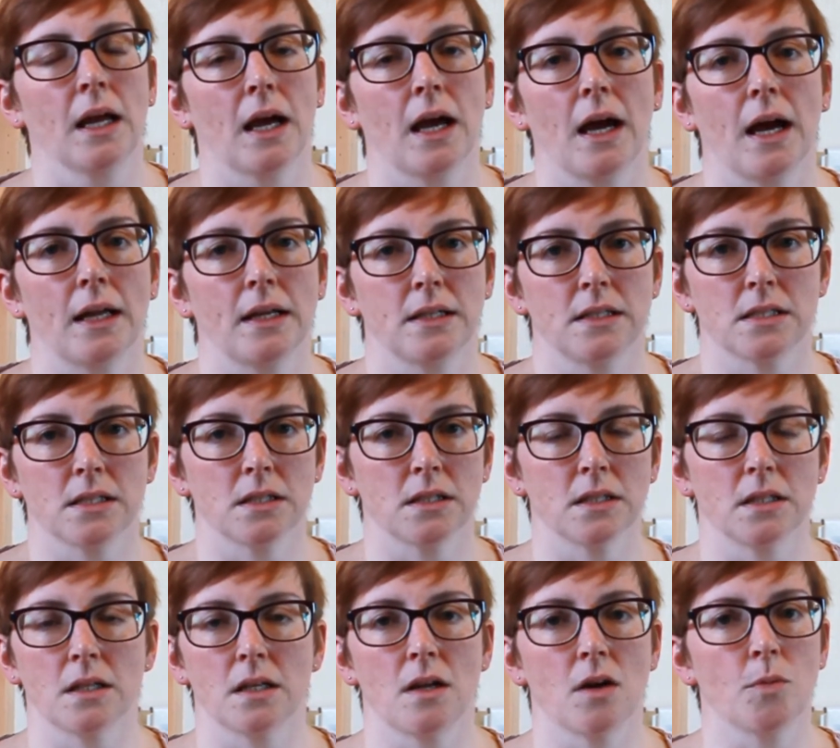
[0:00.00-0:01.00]
and
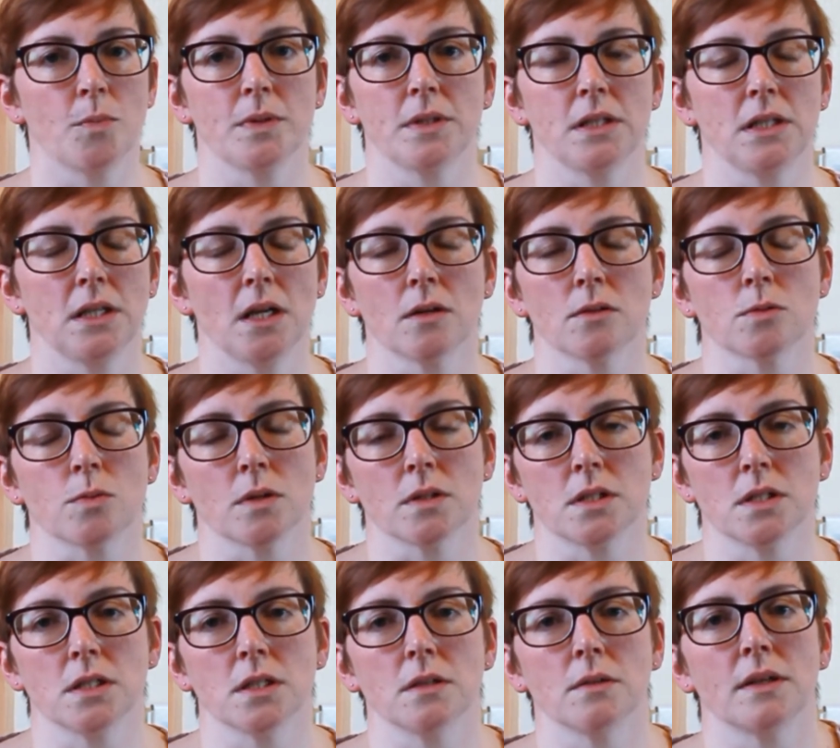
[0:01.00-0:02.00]
nobody knows what
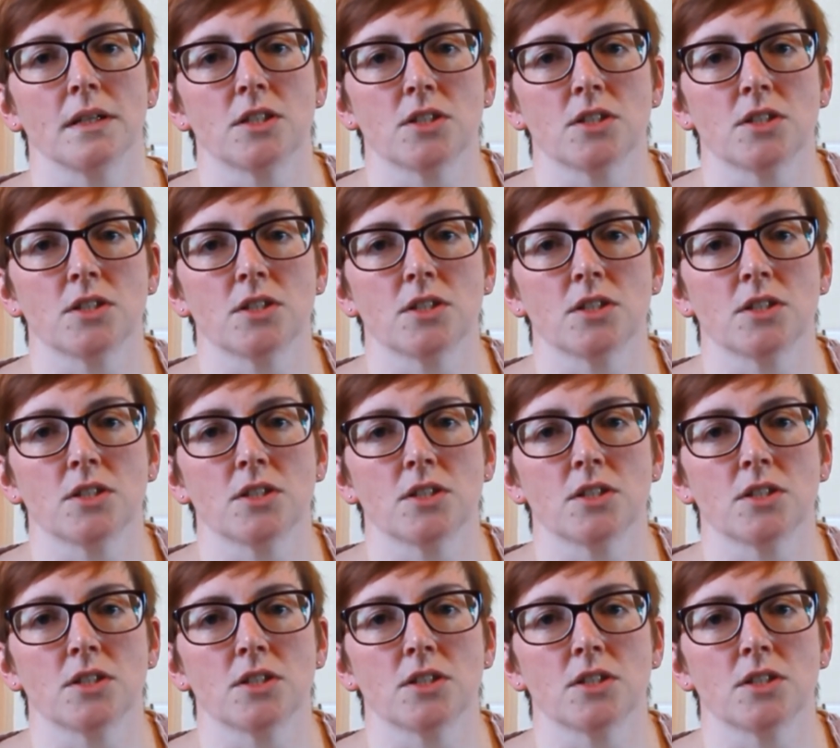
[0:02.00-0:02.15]
to do. It